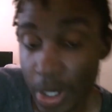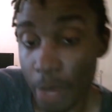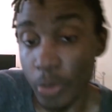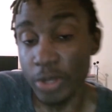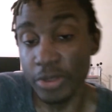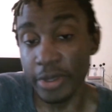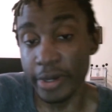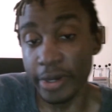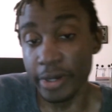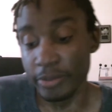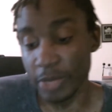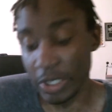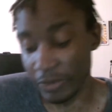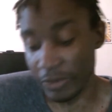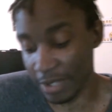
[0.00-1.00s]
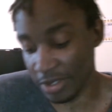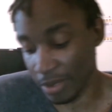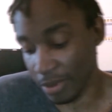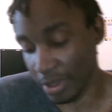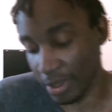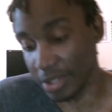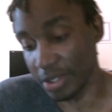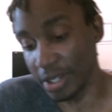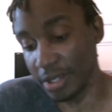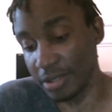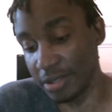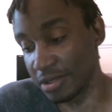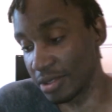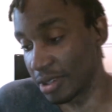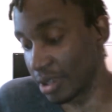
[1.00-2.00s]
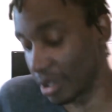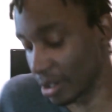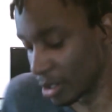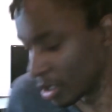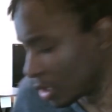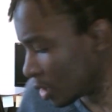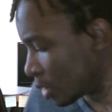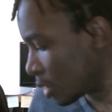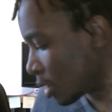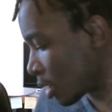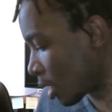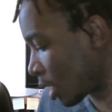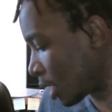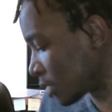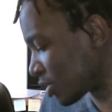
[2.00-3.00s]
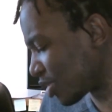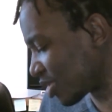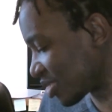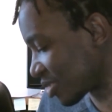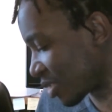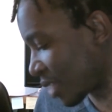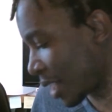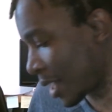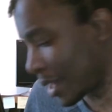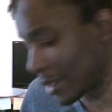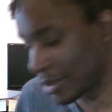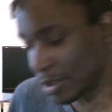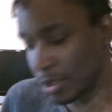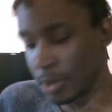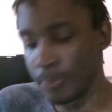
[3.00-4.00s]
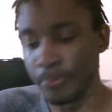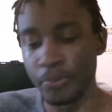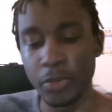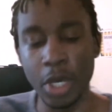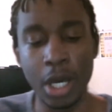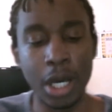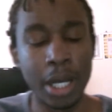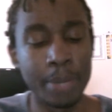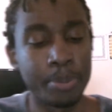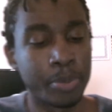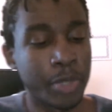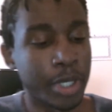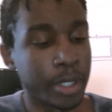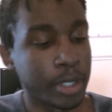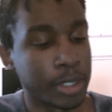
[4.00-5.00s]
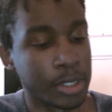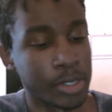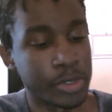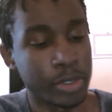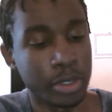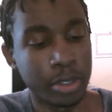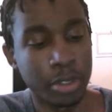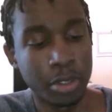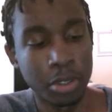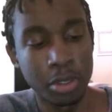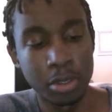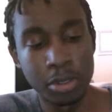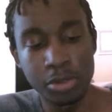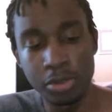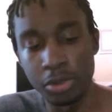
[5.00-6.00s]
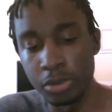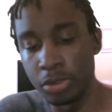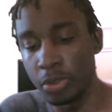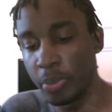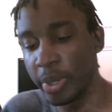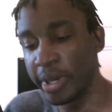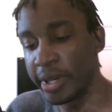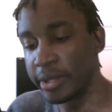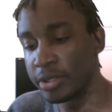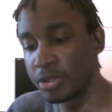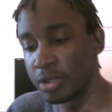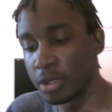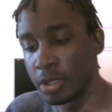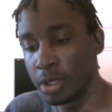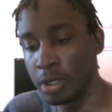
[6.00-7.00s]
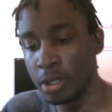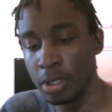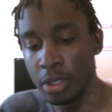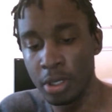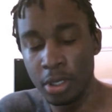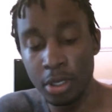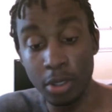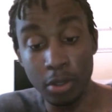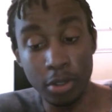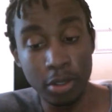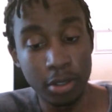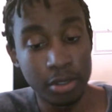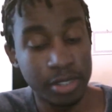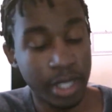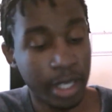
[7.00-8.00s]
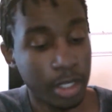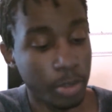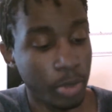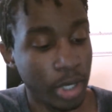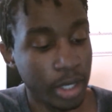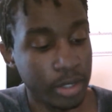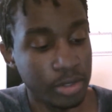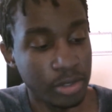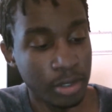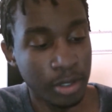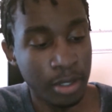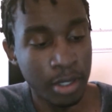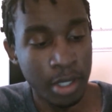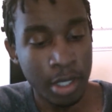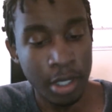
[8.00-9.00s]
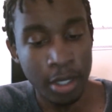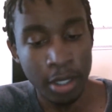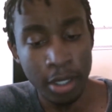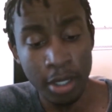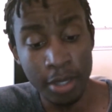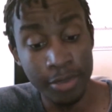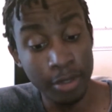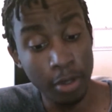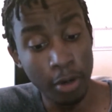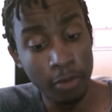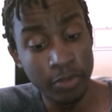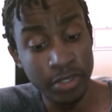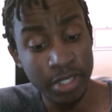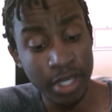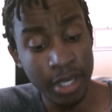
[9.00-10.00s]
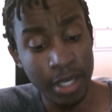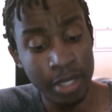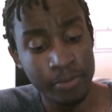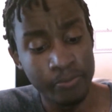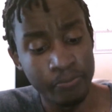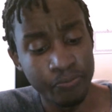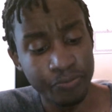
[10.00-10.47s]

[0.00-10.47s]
come with there if that's something that you're interested in. So there's that. There is Girls and Panzer, the OVA.